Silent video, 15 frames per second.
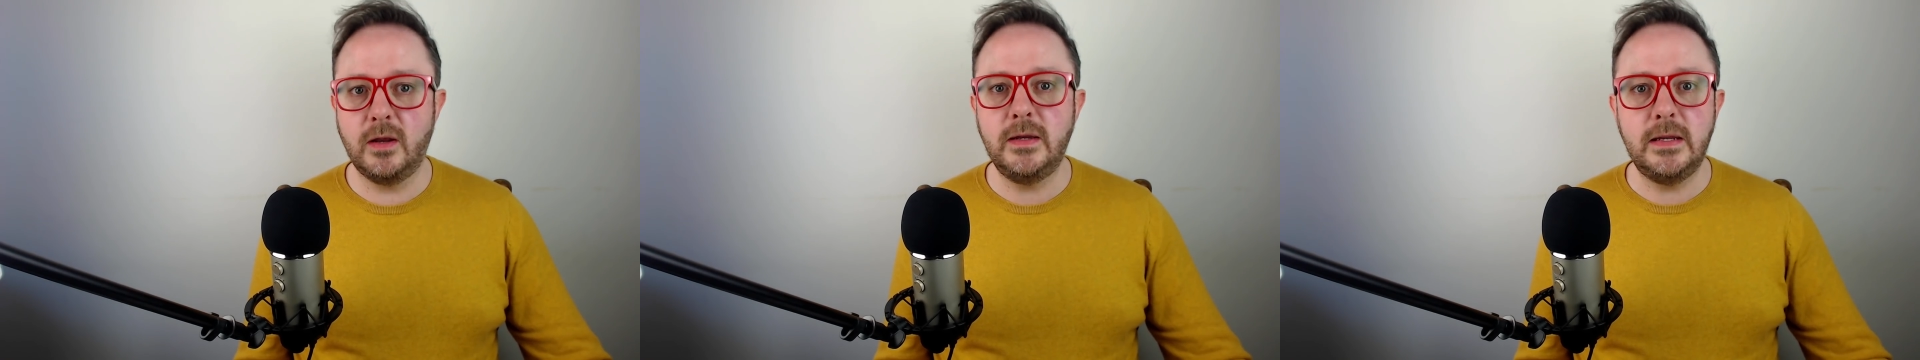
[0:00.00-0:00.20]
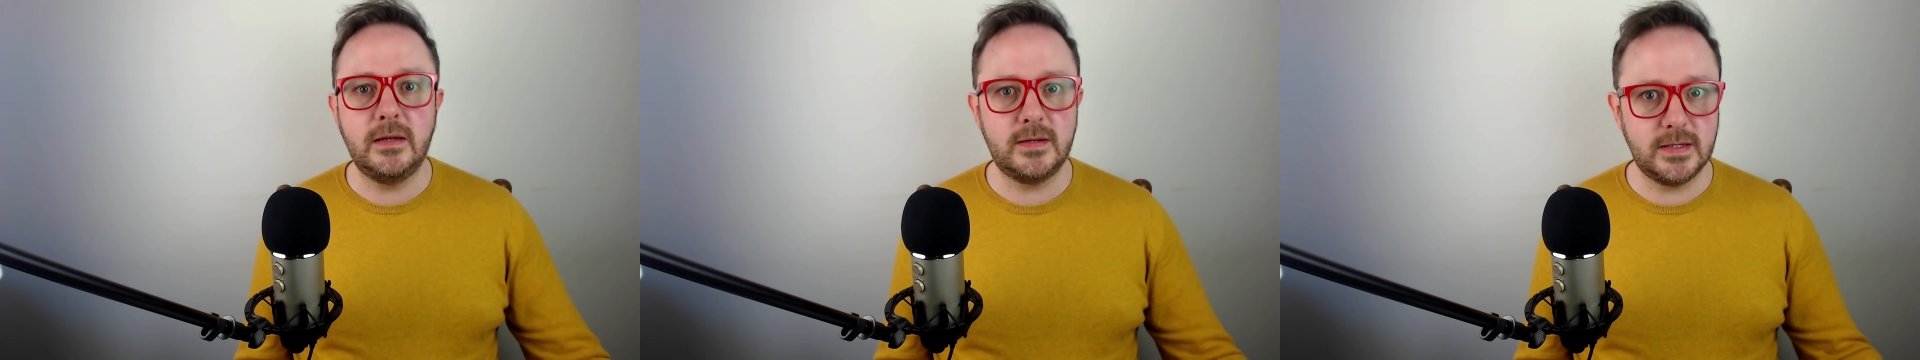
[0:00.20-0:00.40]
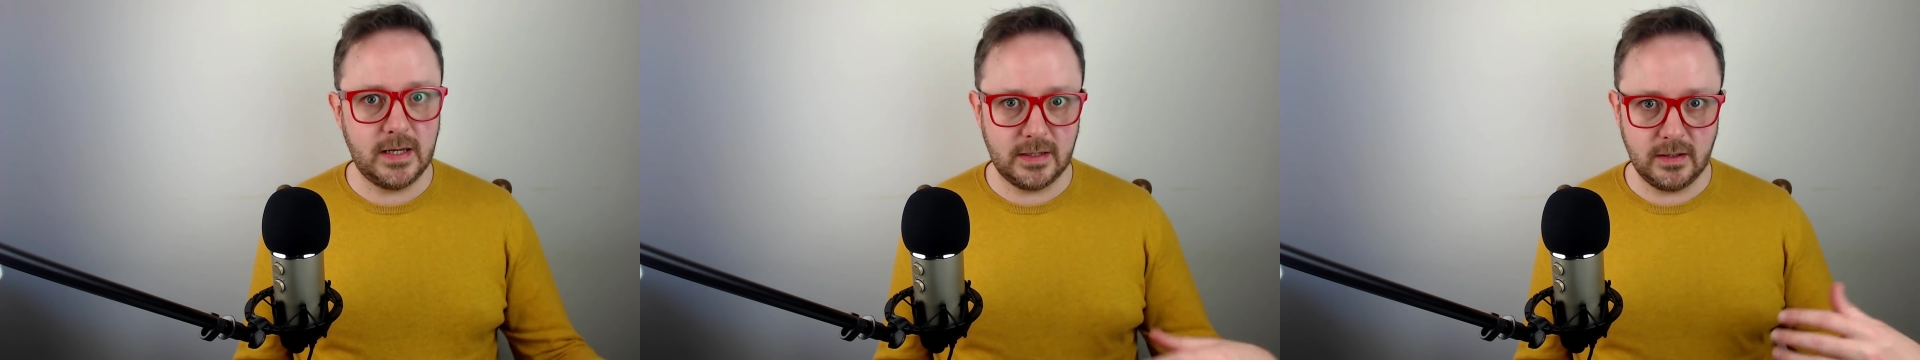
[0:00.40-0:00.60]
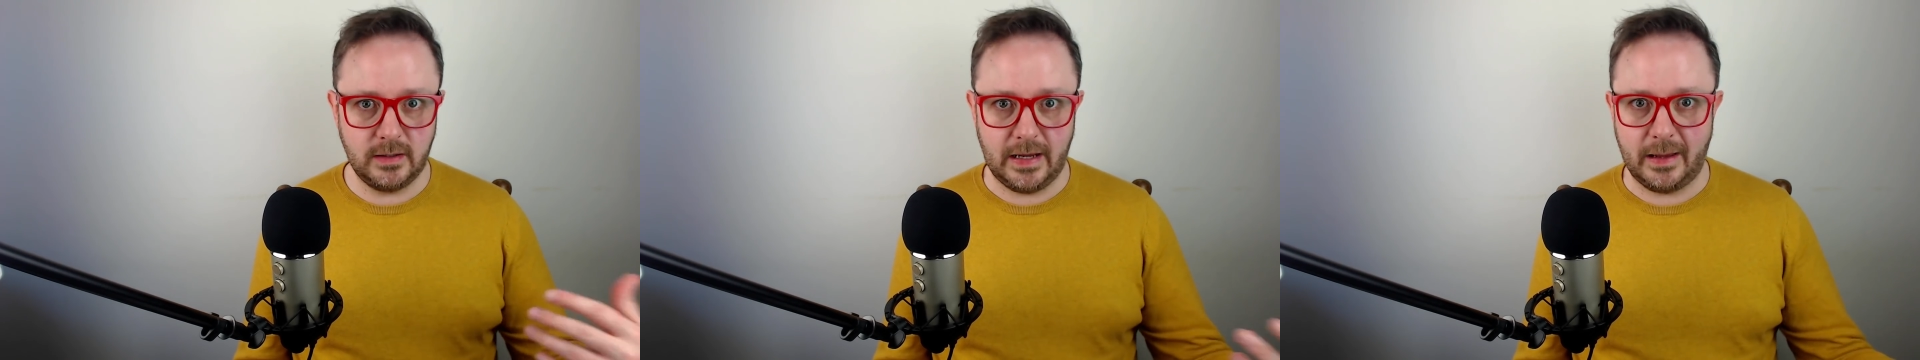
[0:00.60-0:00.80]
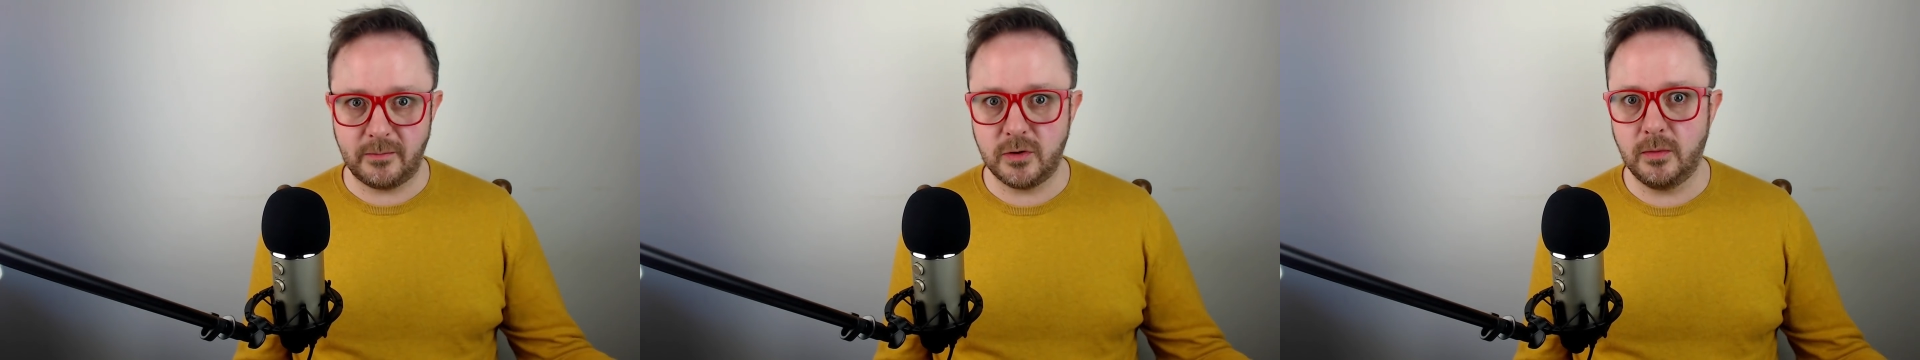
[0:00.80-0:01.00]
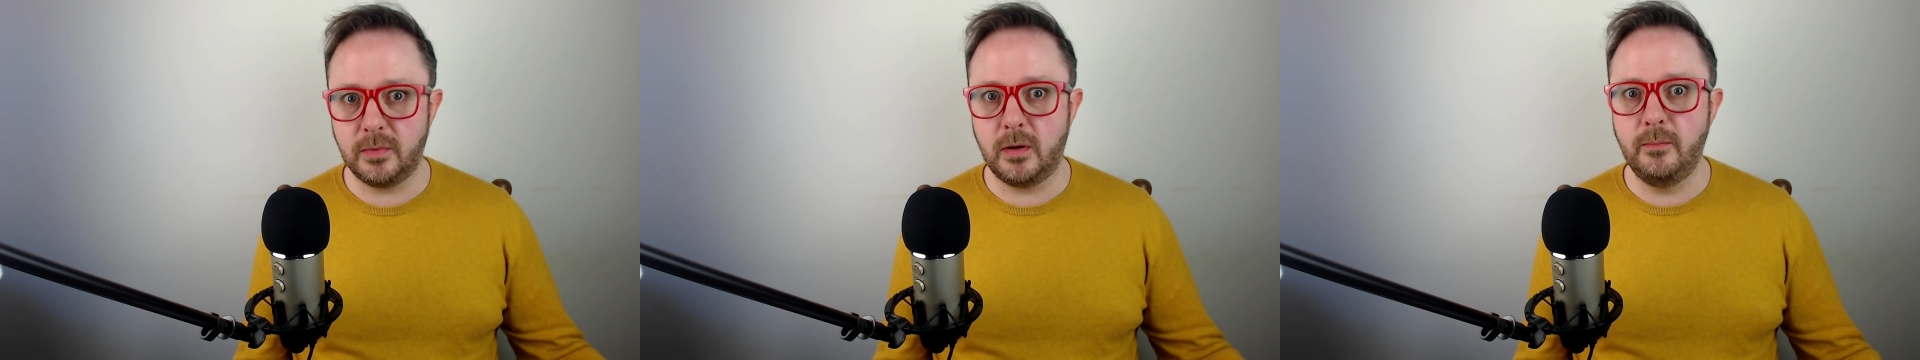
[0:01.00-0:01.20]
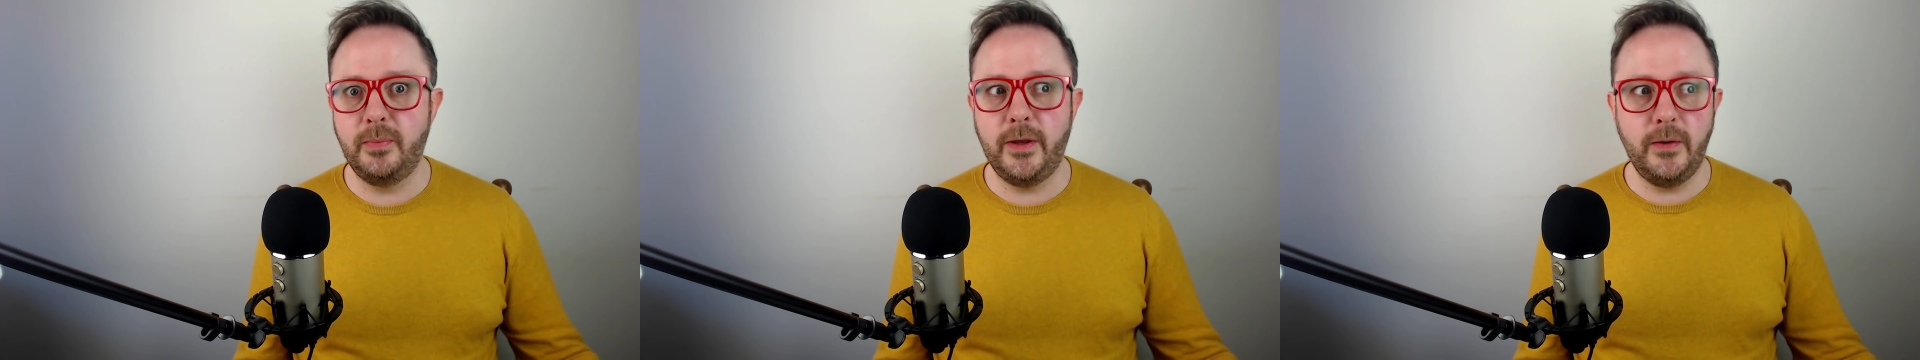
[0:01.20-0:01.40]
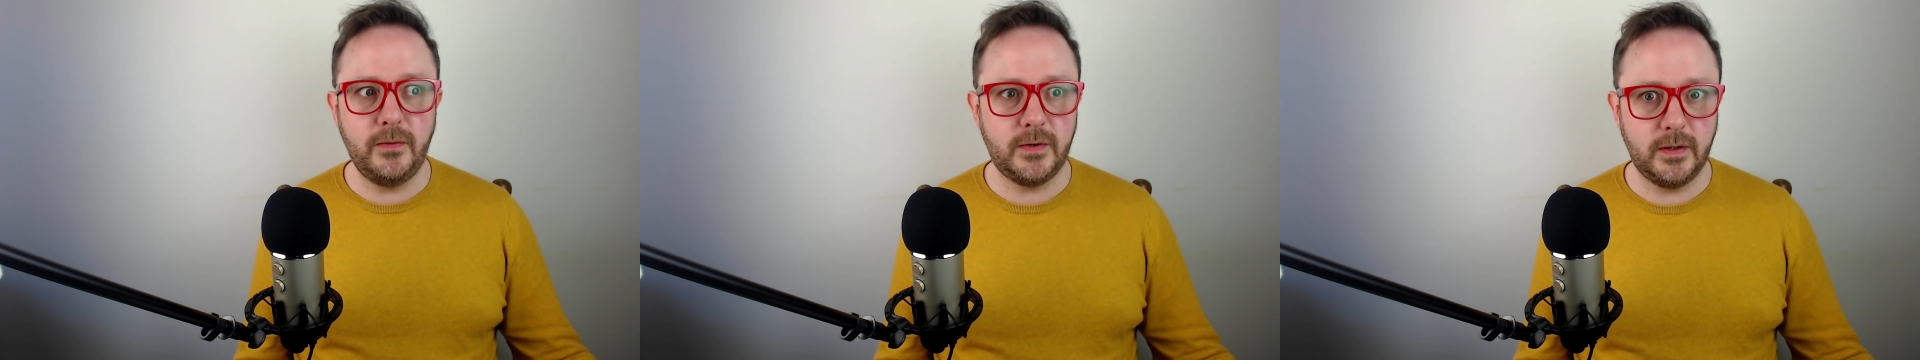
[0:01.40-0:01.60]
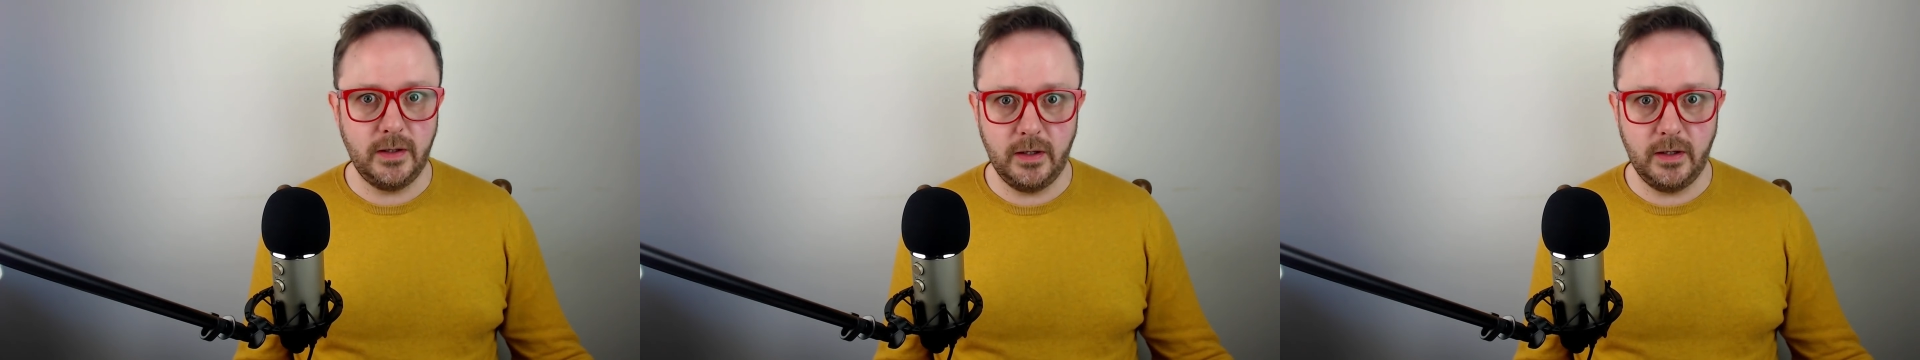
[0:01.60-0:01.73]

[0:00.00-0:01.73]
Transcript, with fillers: I needed to get a laptop computer.